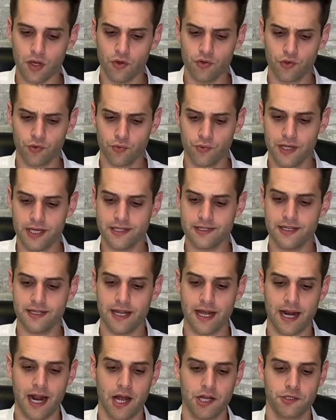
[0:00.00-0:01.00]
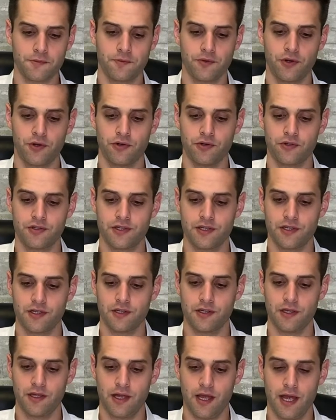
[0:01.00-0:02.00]
the reason that entrepreneurs
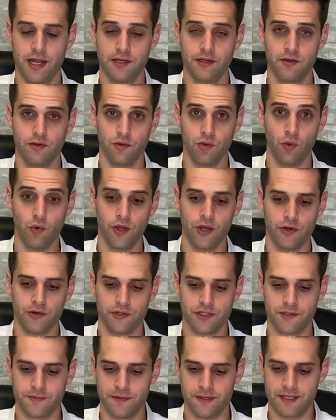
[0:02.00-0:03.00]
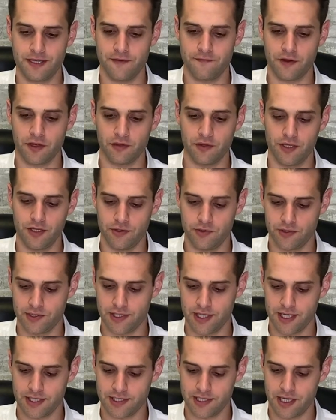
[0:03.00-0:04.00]
and lawyers specifically use
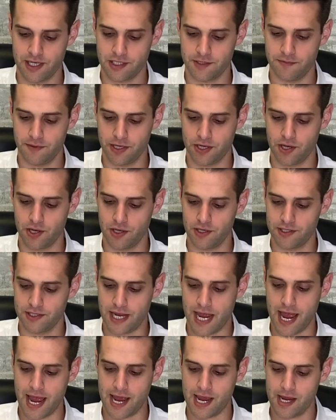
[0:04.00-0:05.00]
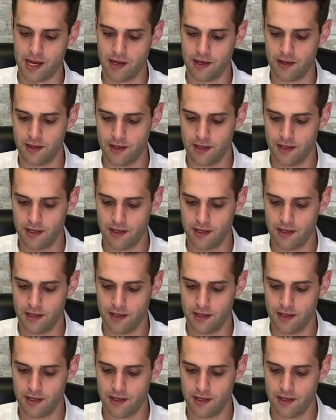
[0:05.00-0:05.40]
this is because A,